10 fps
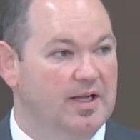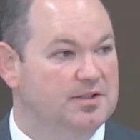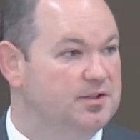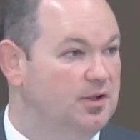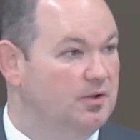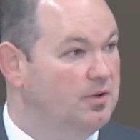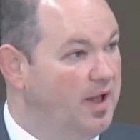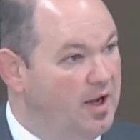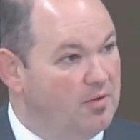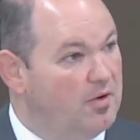And
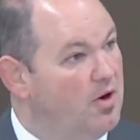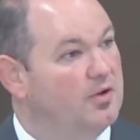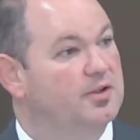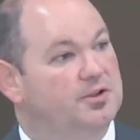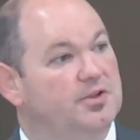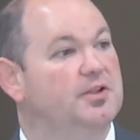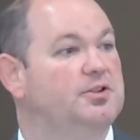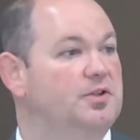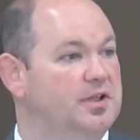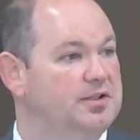so here were all the
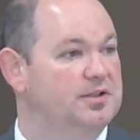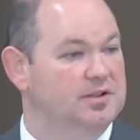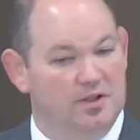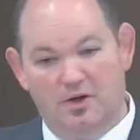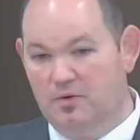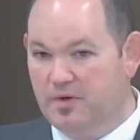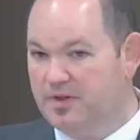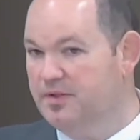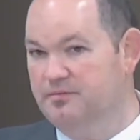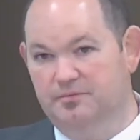Jewish Christians, along
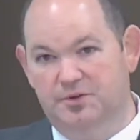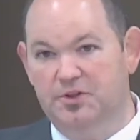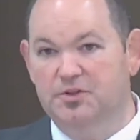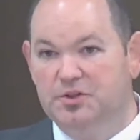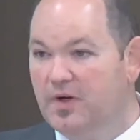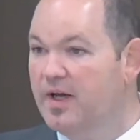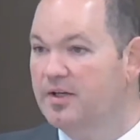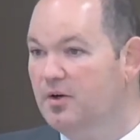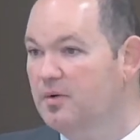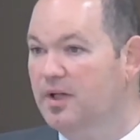with the Jews who
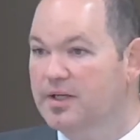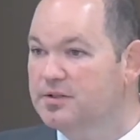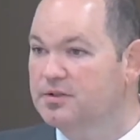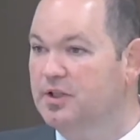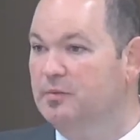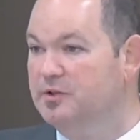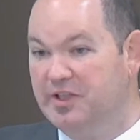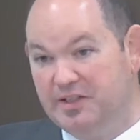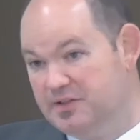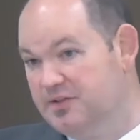had no relationship with
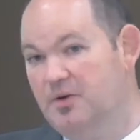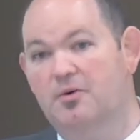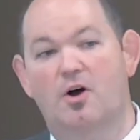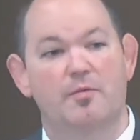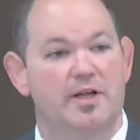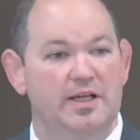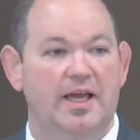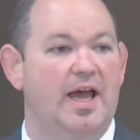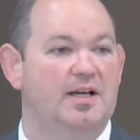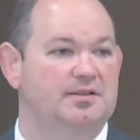Jesus, they were all being
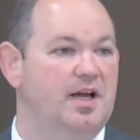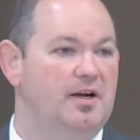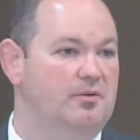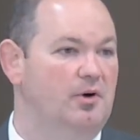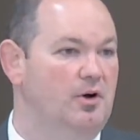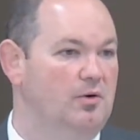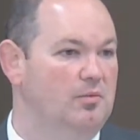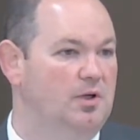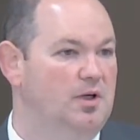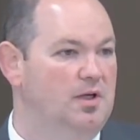cast out of Rome.
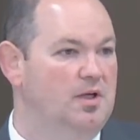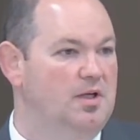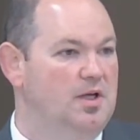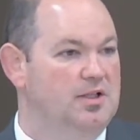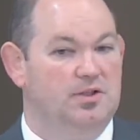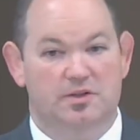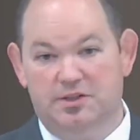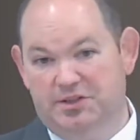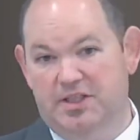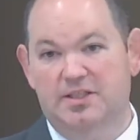And so
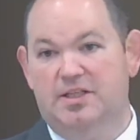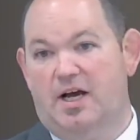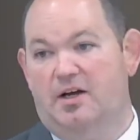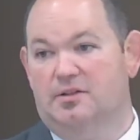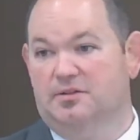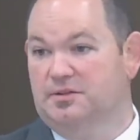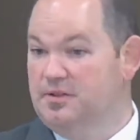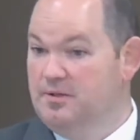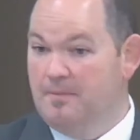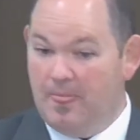the
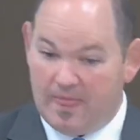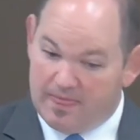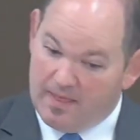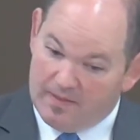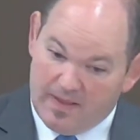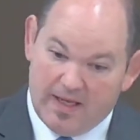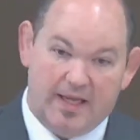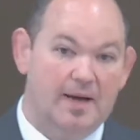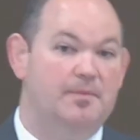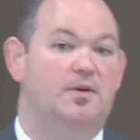Gentiles, they
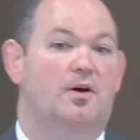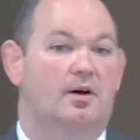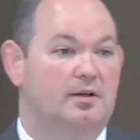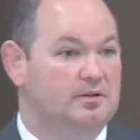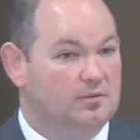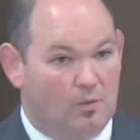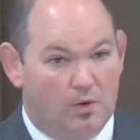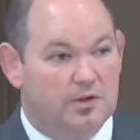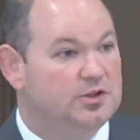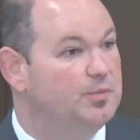kept on
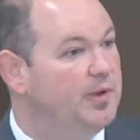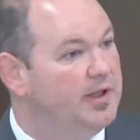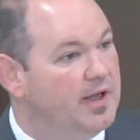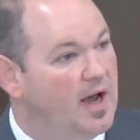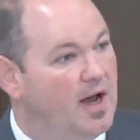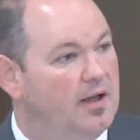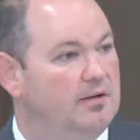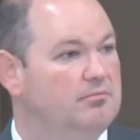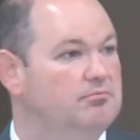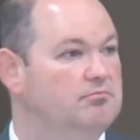worshiping
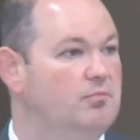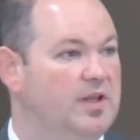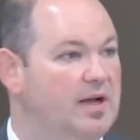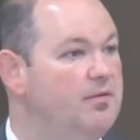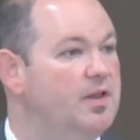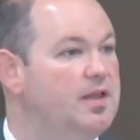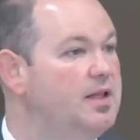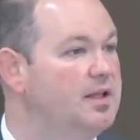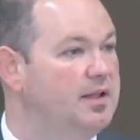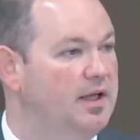God with
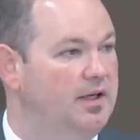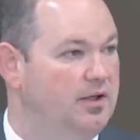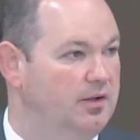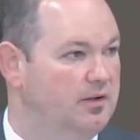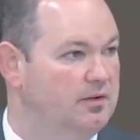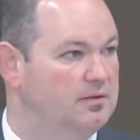everything that they knew.